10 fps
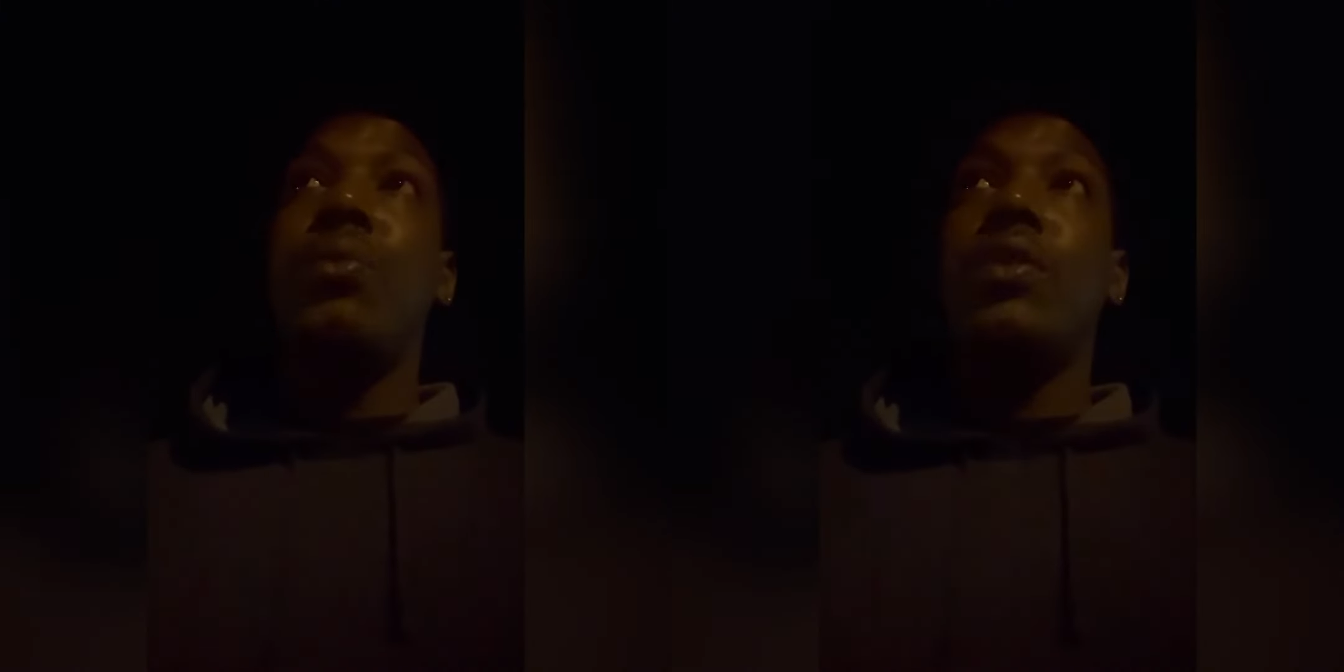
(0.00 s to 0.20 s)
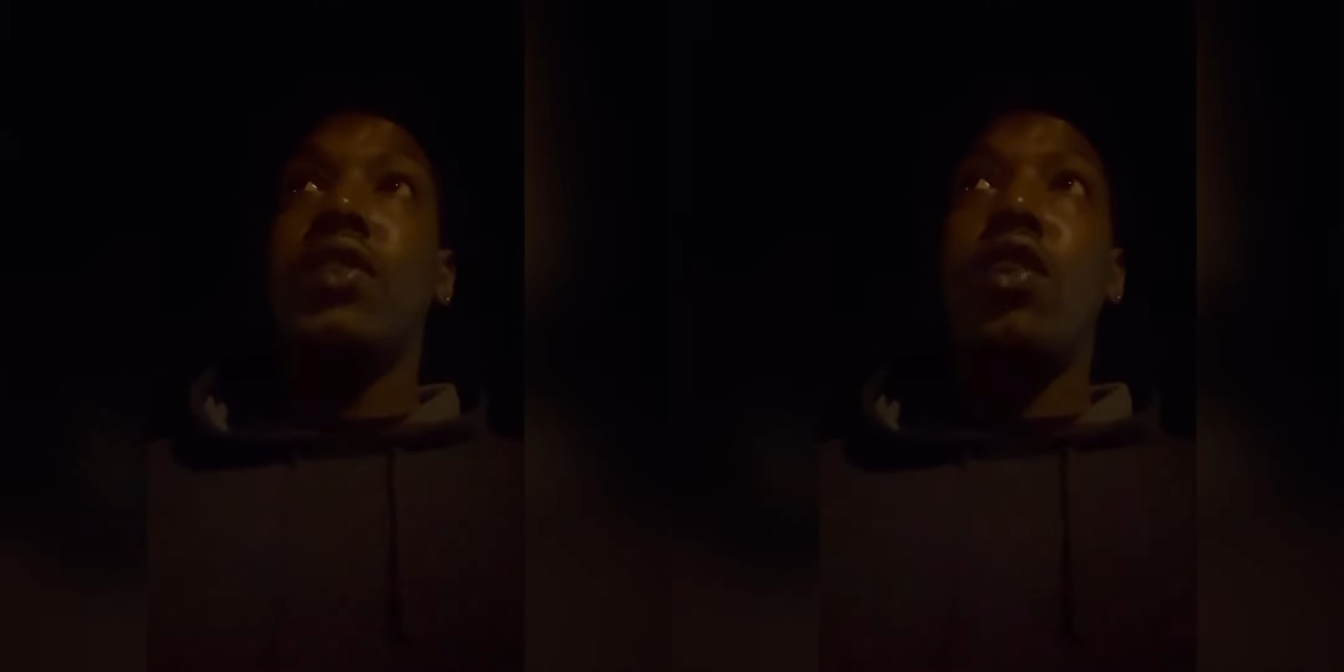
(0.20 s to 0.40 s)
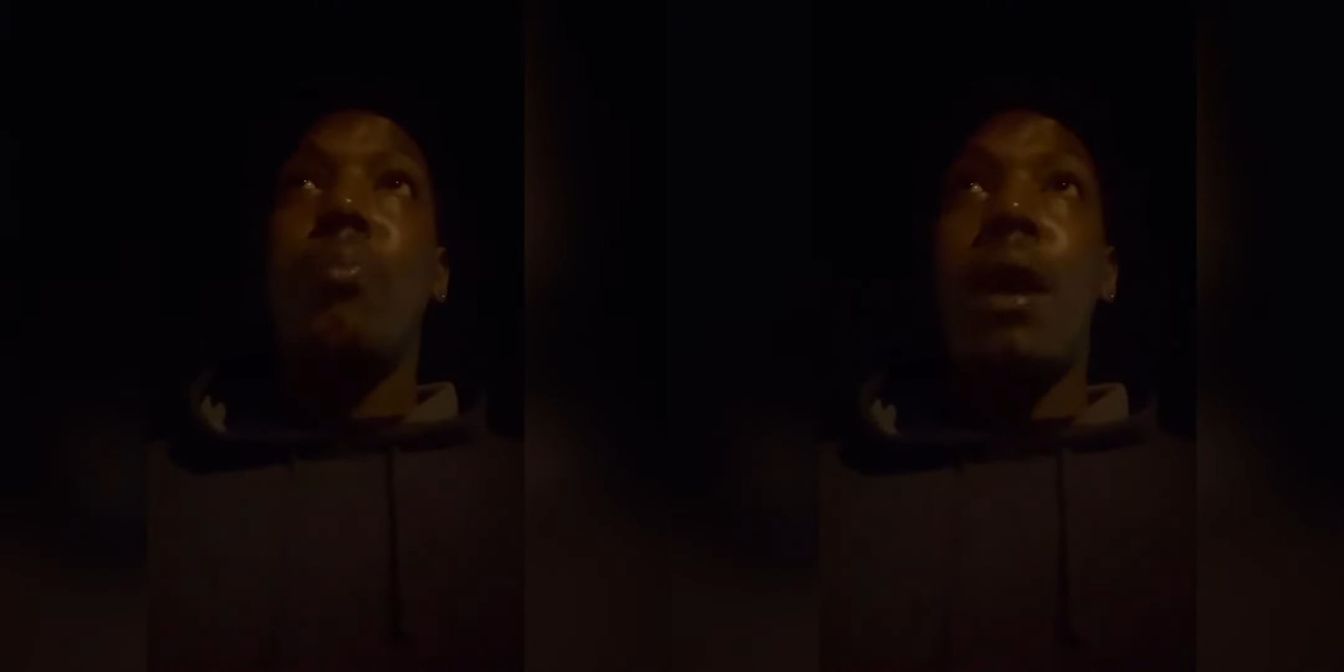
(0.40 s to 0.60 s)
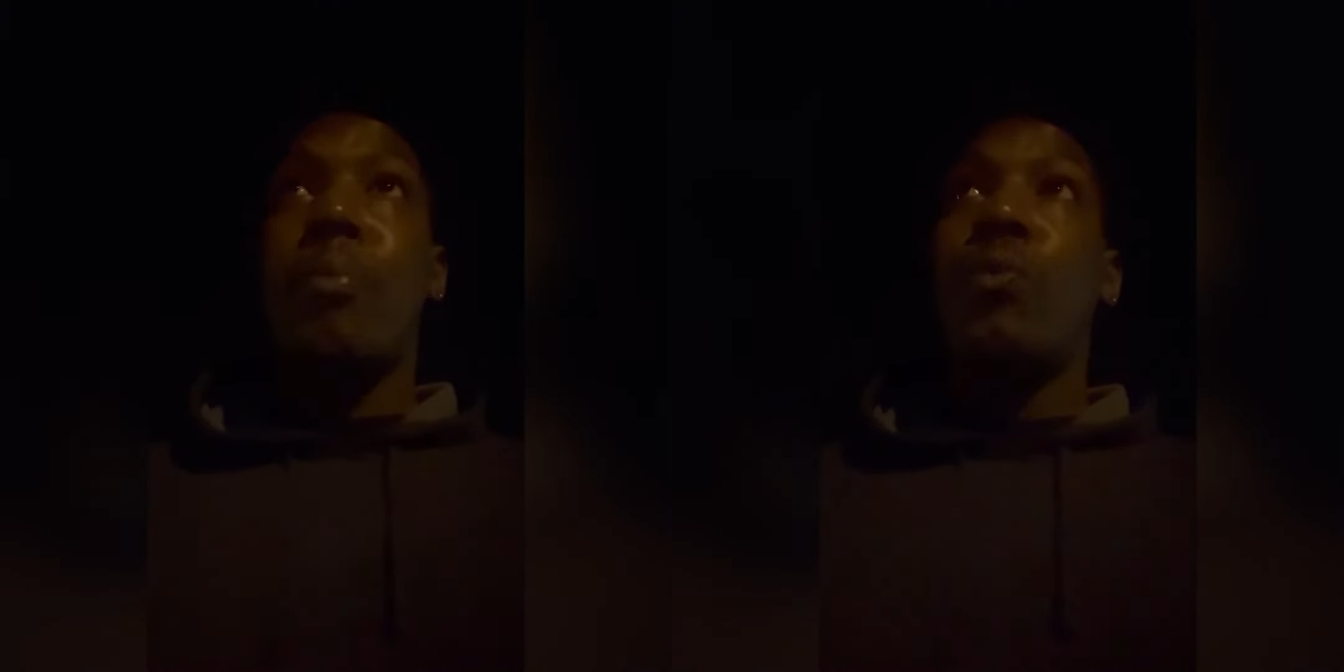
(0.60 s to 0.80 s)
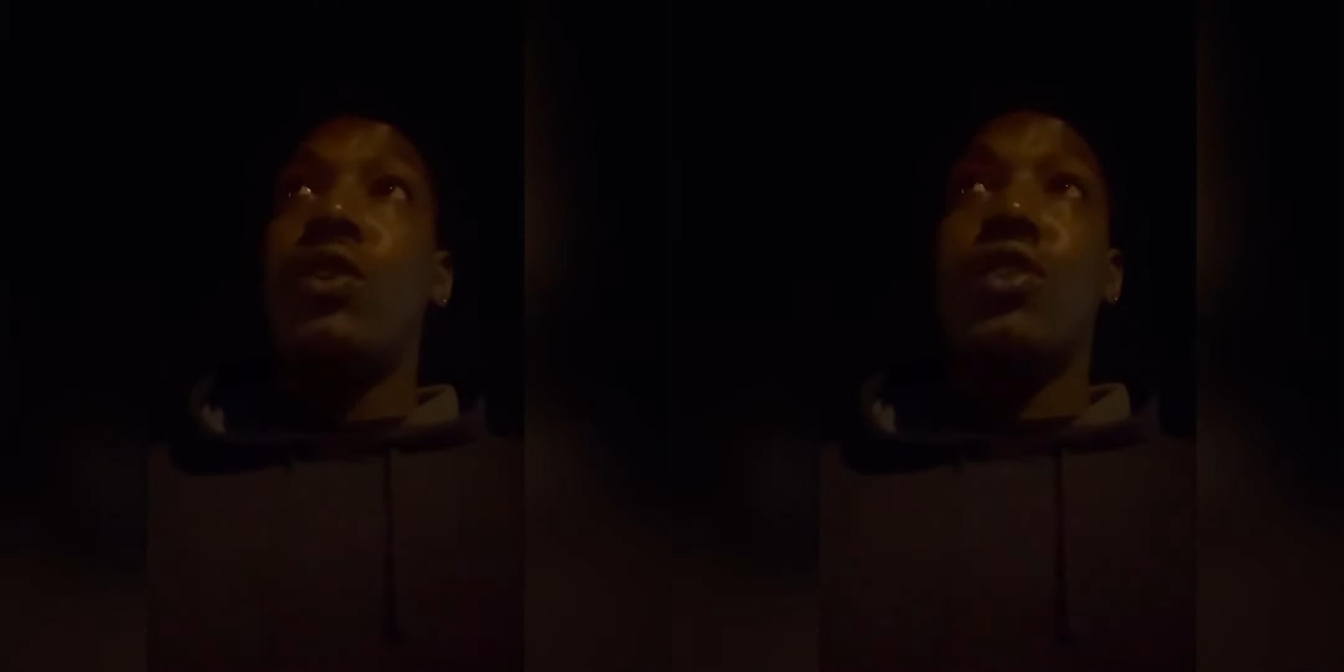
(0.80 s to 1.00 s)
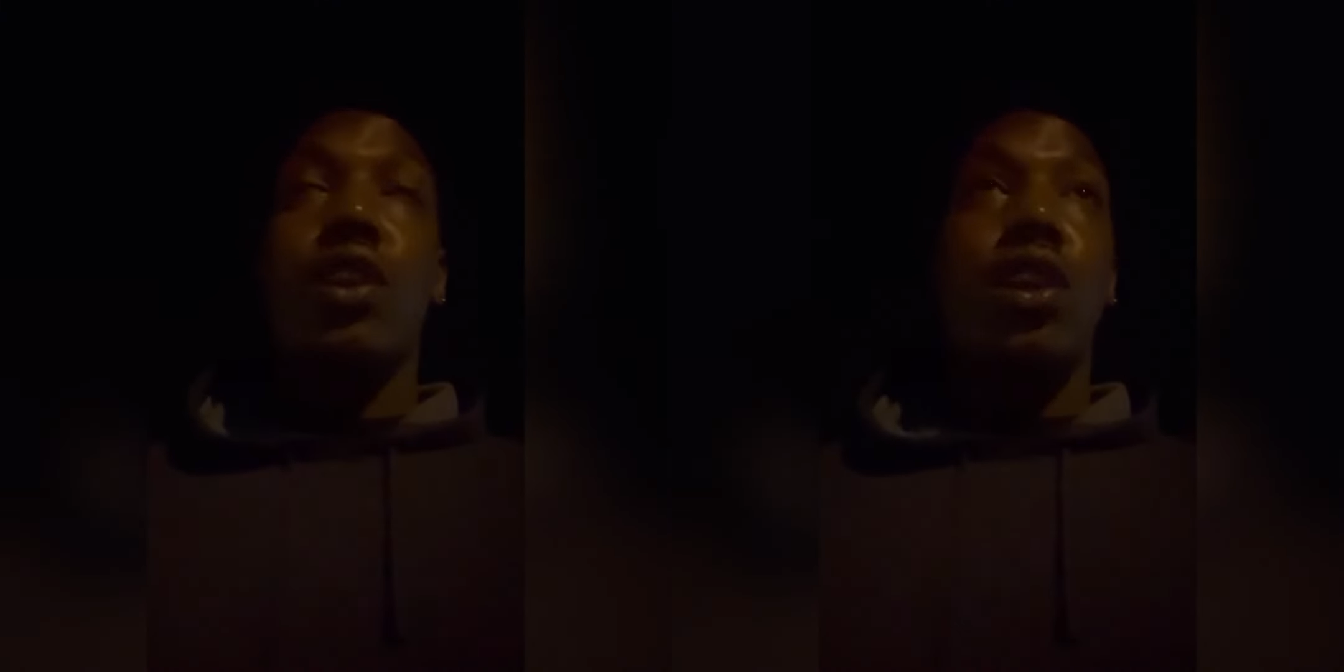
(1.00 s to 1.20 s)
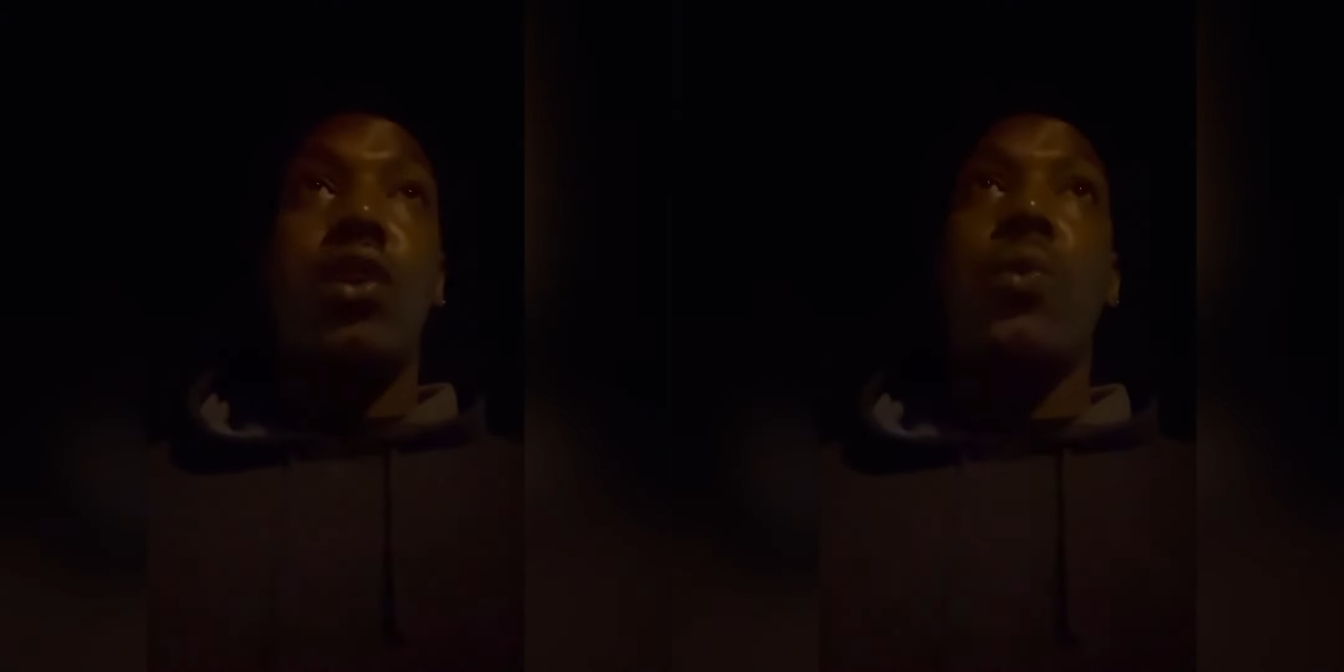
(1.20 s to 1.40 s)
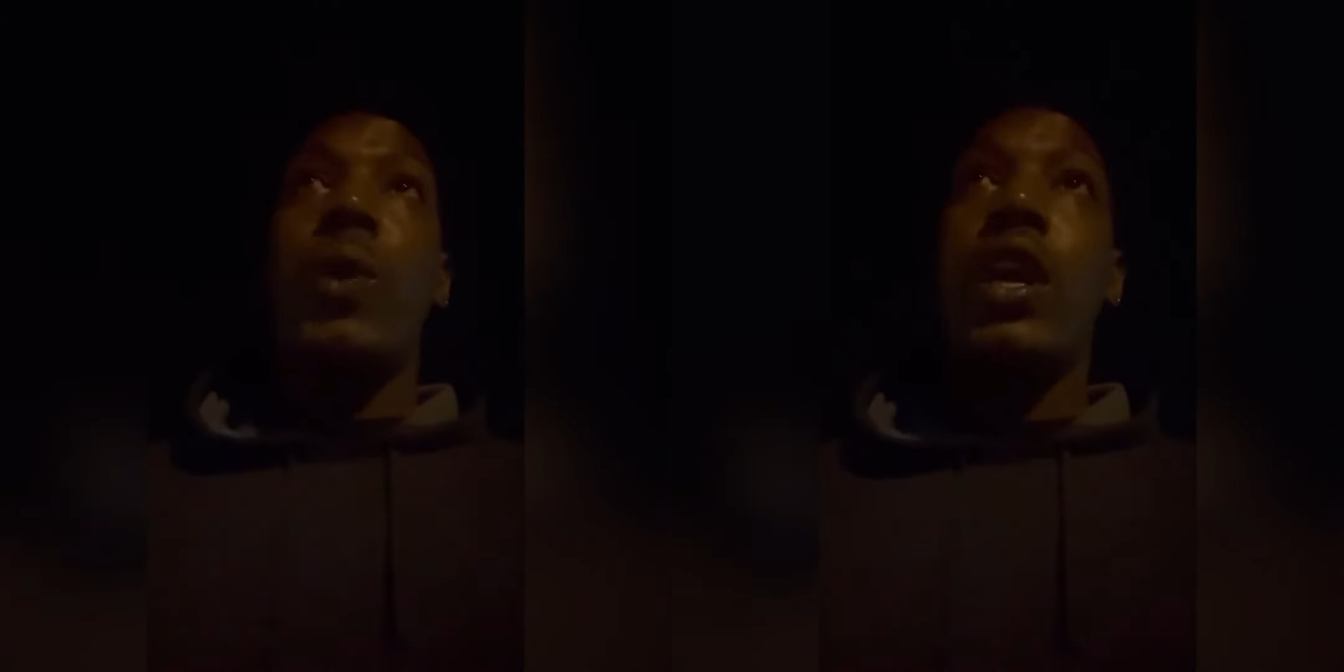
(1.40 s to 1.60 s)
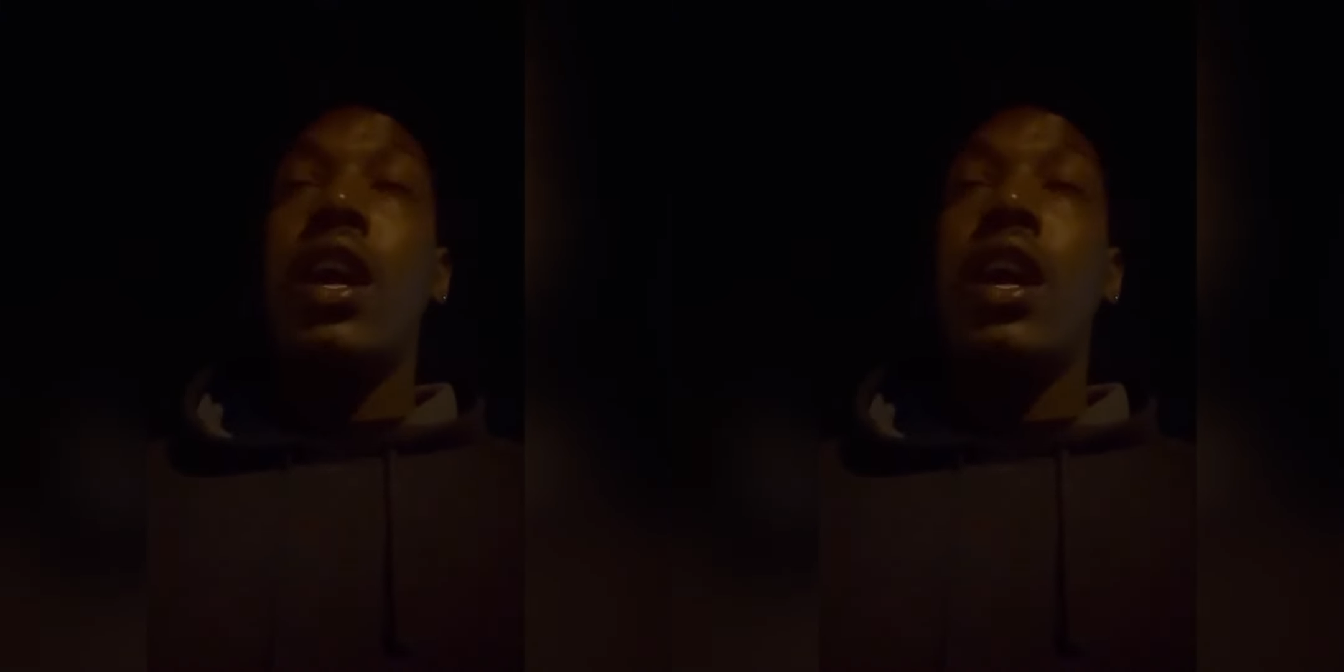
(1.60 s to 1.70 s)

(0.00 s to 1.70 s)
we still bopping with you a long way.